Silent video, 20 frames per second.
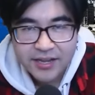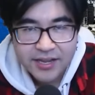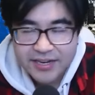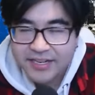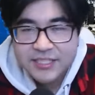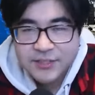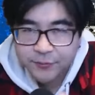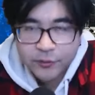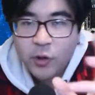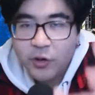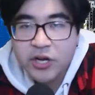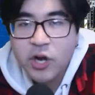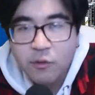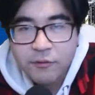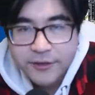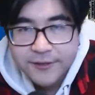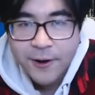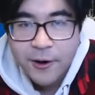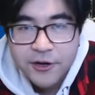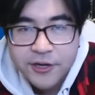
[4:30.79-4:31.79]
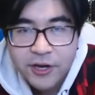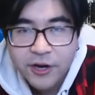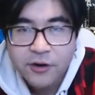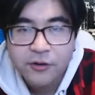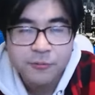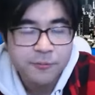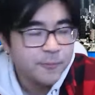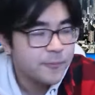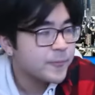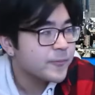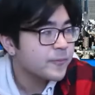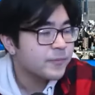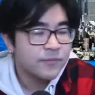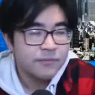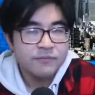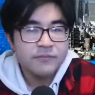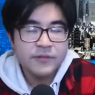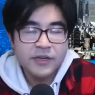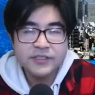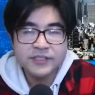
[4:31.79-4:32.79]
and it's floating over Tokyo.
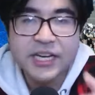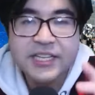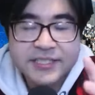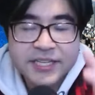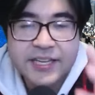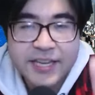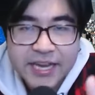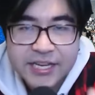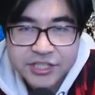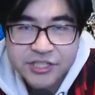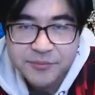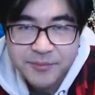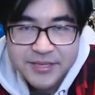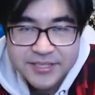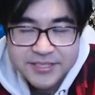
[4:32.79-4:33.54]
Just in case you